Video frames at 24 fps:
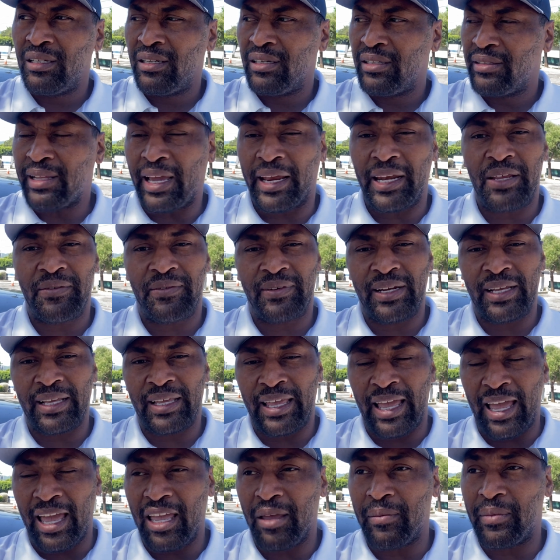not even a
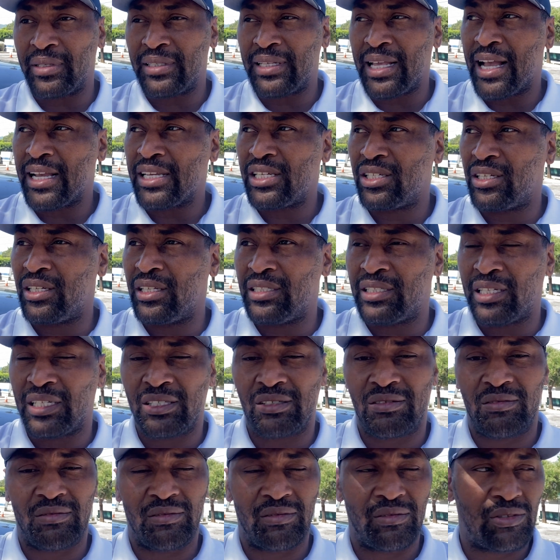game. It's actually
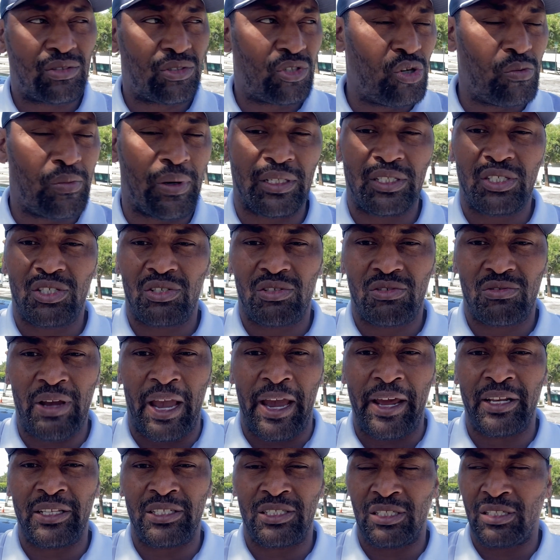just too much
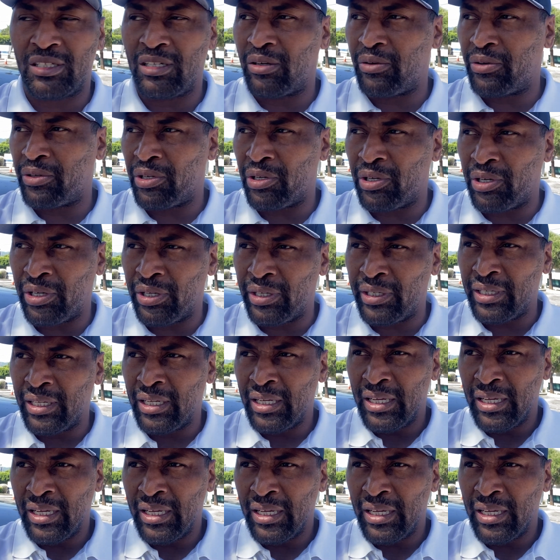strategy going on